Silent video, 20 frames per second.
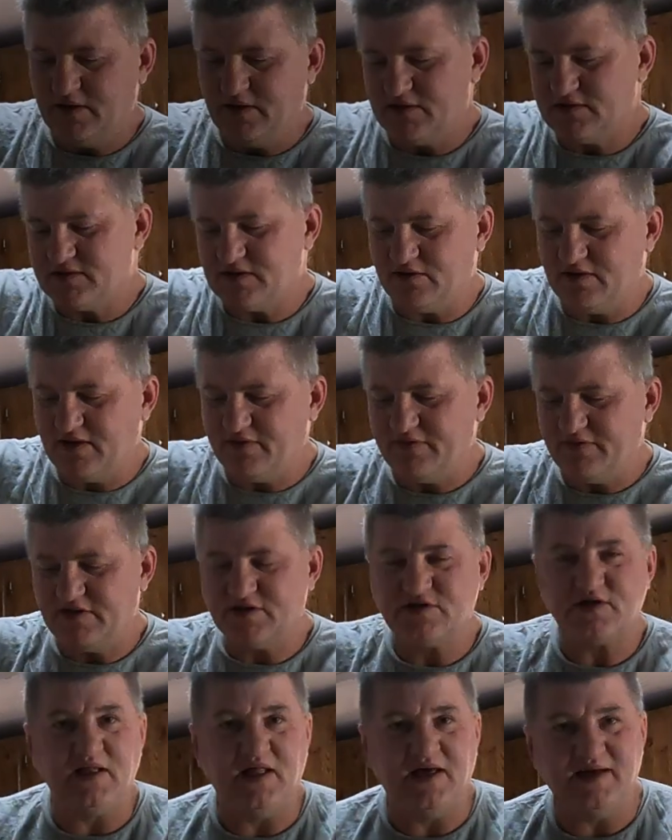And I still have a
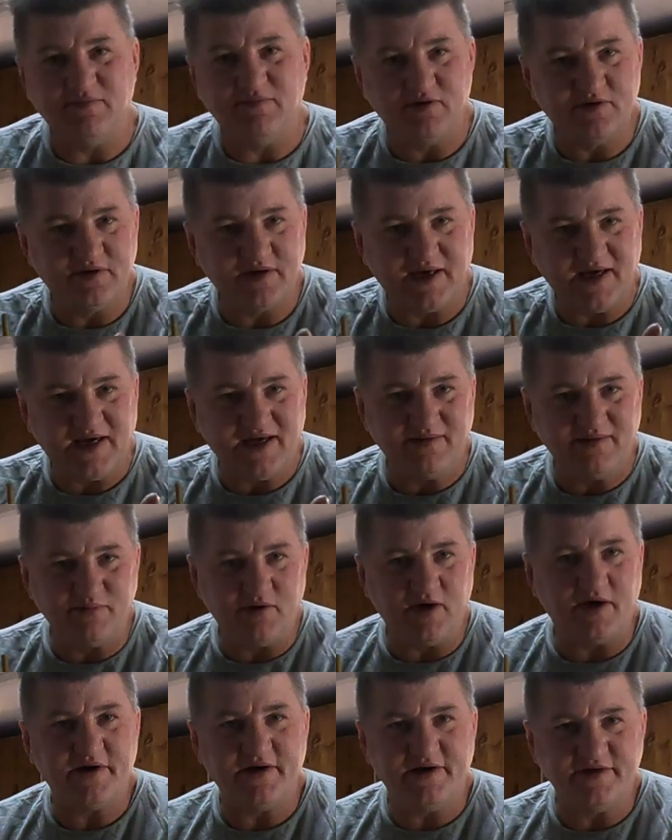disclaimer that I
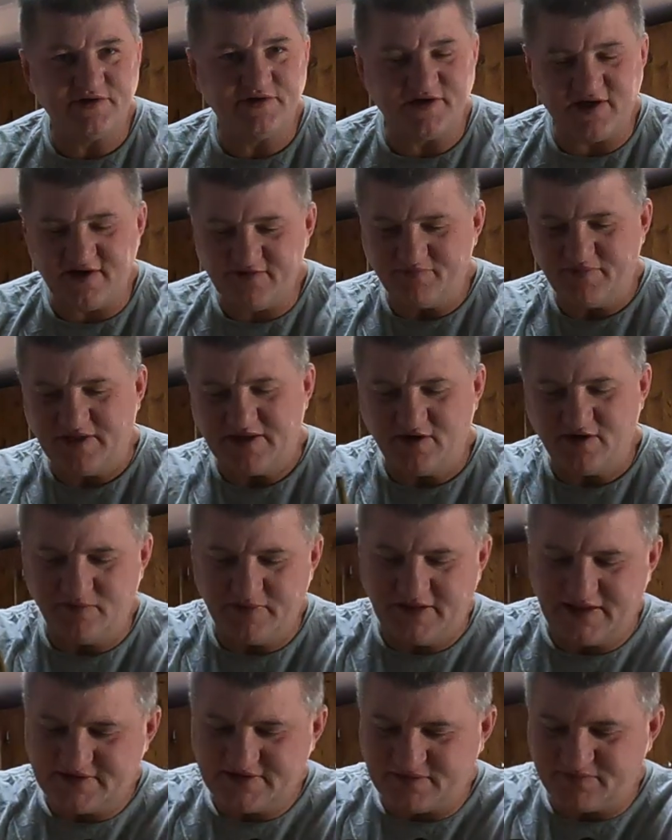am not a chef by
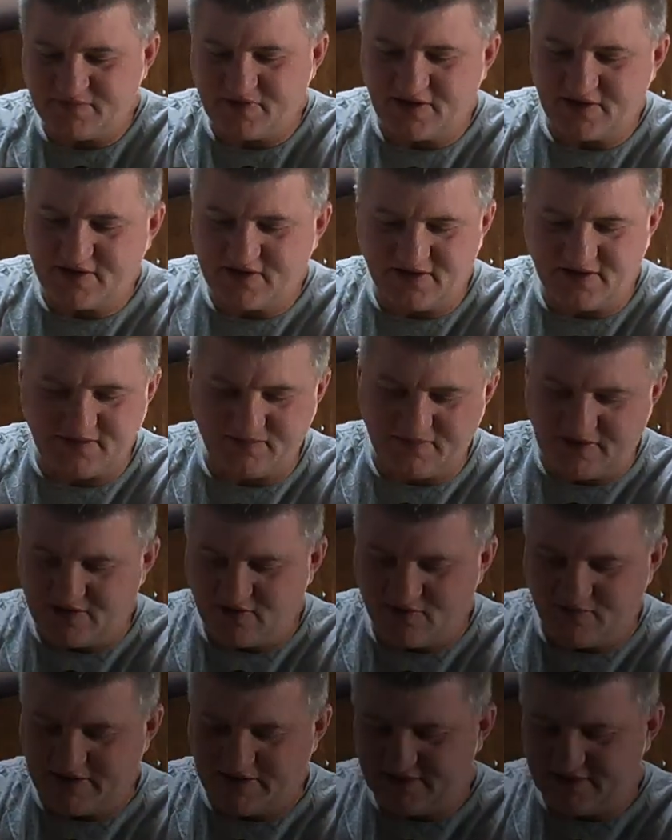no means. I'm not a cook by no